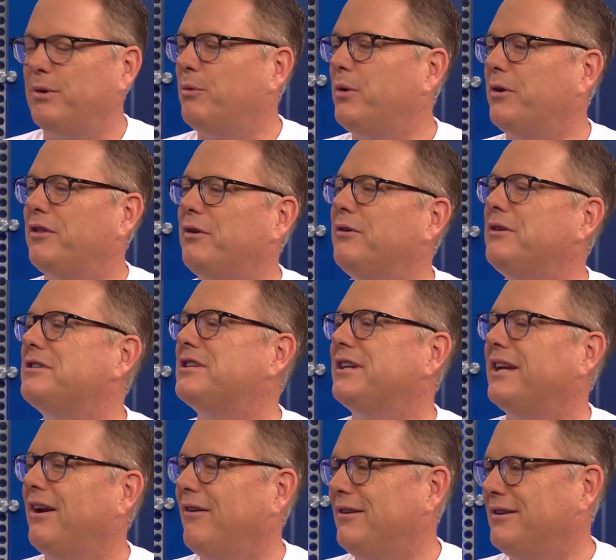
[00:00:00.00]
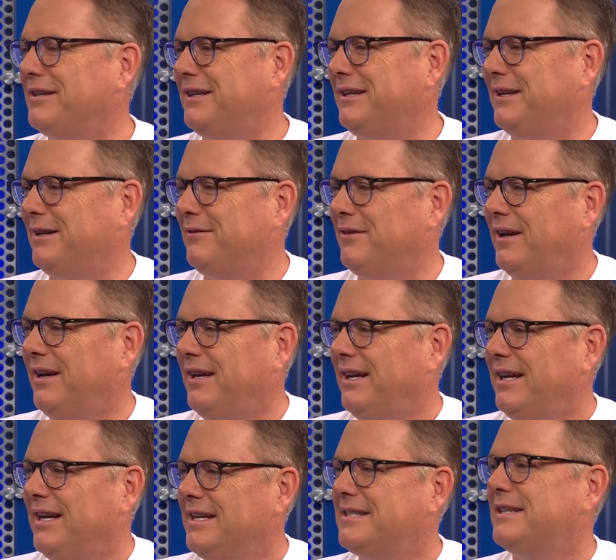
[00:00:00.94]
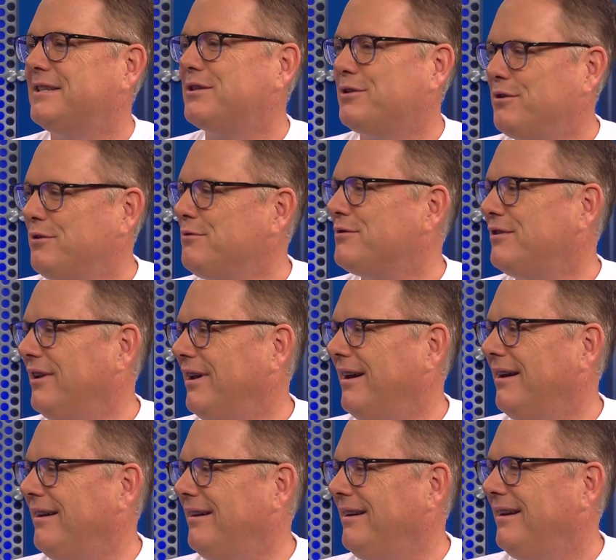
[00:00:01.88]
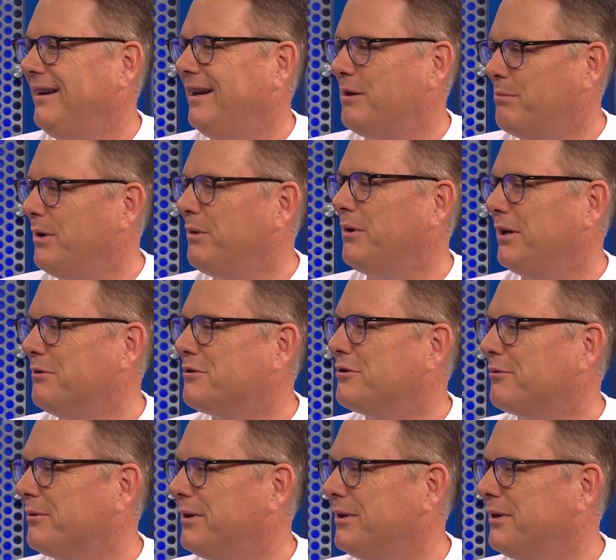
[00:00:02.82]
But what there is a guarantee of is it's Tuesday, and BYU's